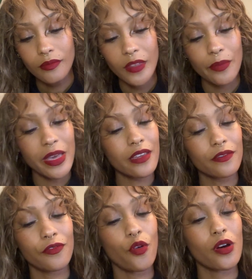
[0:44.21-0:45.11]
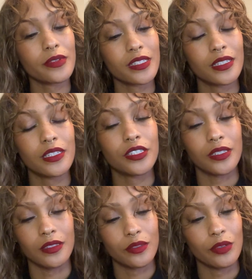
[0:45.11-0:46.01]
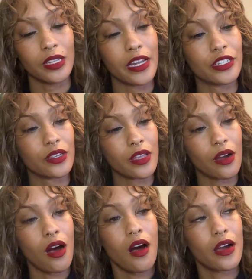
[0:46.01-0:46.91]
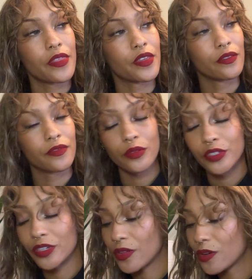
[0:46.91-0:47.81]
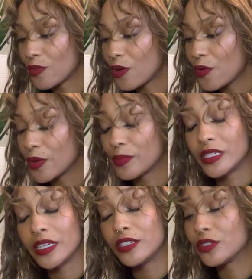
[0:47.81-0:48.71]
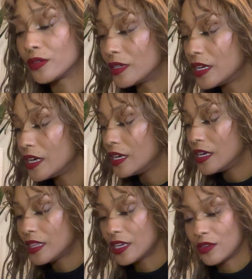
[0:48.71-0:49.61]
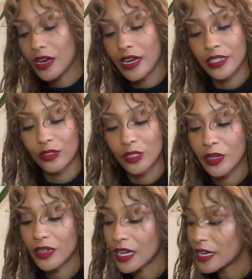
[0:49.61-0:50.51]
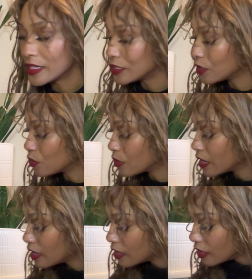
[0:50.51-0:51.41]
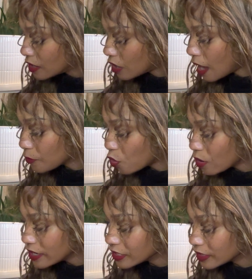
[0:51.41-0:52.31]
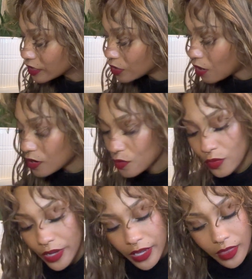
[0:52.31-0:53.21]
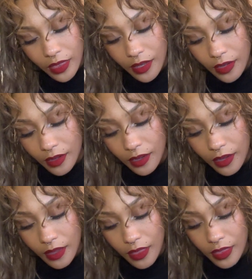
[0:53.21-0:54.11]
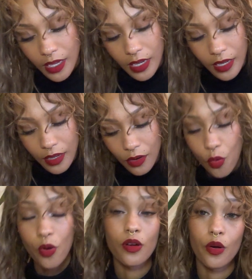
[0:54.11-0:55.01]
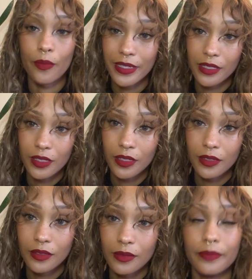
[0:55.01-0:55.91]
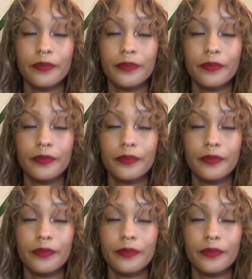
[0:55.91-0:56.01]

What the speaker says: make informed decisions related to their heart, their future, their growth, their potential. Thank you, God, angel, spirit guide. So I'm going to start with the oracle messages